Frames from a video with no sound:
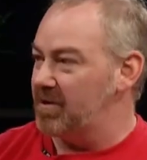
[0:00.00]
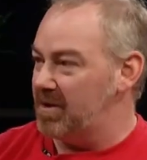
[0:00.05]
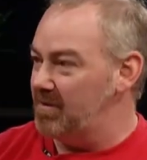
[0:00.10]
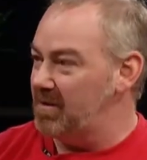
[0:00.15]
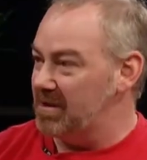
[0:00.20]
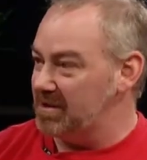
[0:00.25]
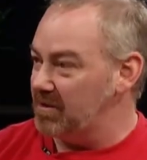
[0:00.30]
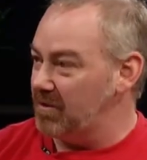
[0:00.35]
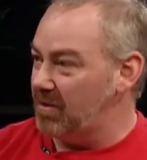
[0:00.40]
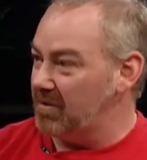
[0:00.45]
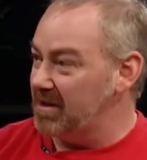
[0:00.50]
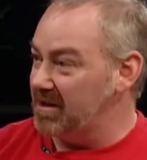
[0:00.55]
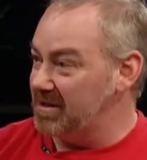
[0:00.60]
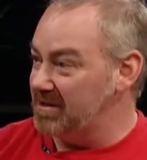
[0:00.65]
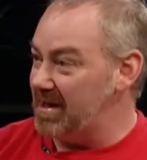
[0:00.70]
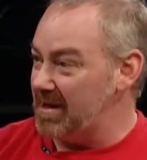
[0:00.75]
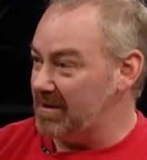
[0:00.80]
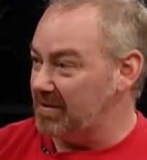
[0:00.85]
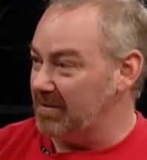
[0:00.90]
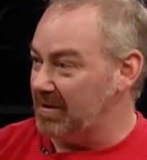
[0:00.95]
minutes long
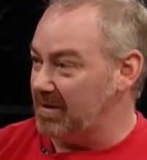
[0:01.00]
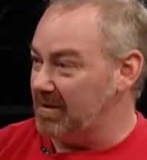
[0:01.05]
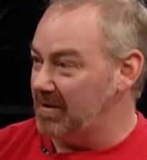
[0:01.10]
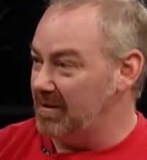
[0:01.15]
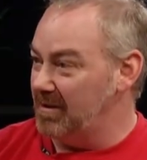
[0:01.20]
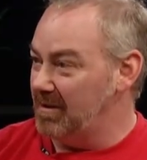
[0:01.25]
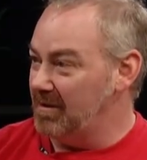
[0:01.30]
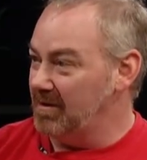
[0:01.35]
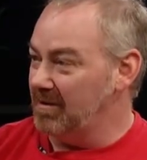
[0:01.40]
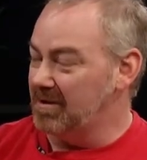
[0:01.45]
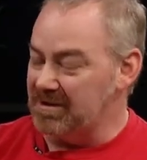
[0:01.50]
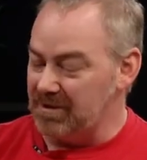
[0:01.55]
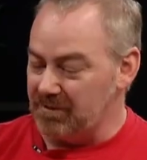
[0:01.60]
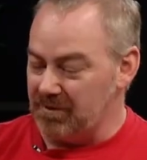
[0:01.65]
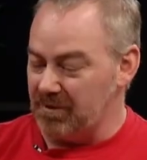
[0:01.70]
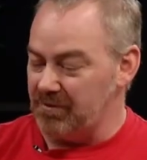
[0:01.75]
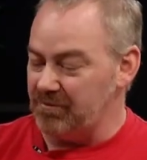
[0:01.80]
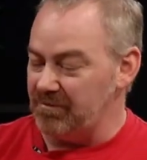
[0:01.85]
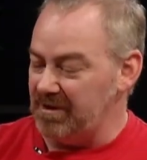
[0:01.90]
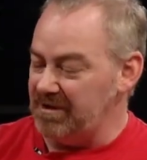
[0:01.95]
exactly, because there were
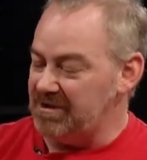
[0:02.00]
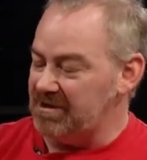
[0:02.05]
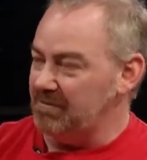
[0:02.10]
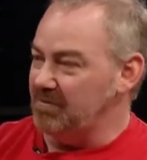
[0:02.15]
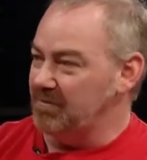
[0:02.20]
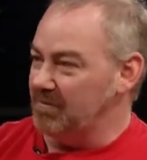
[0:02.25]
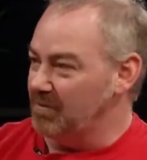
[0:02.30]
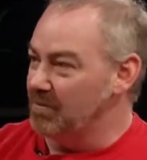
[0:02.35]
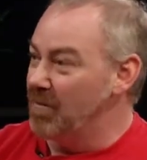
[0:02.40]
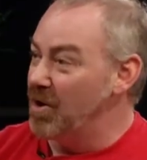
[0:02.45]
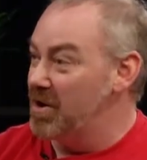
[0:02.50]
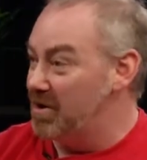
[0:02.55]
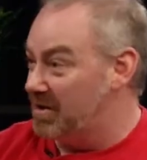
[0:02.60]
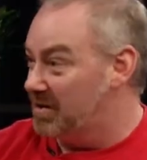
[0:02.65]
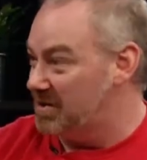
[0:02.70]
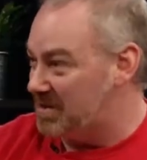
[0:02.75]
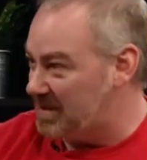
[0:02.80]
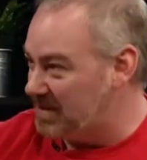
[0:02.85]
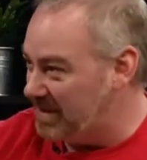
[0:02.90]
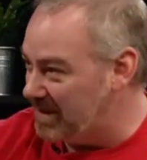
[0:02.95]
3
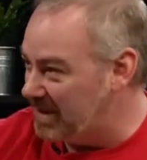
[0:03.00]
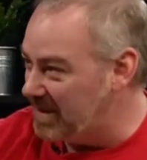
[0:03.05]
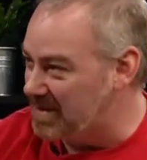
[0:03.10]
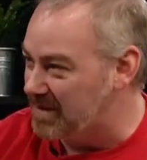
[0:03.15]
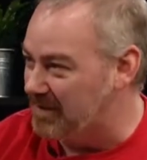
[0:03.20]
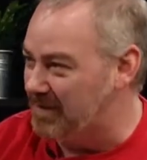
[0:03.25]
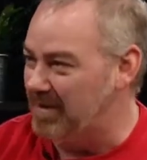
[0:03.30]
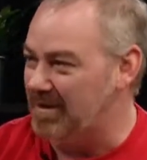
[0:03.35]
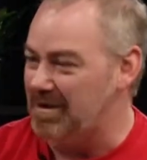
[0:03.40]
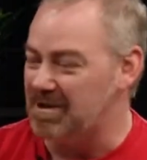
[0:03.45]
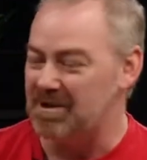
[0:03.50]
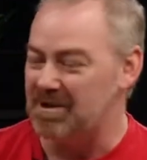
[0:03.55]
murders in each of these.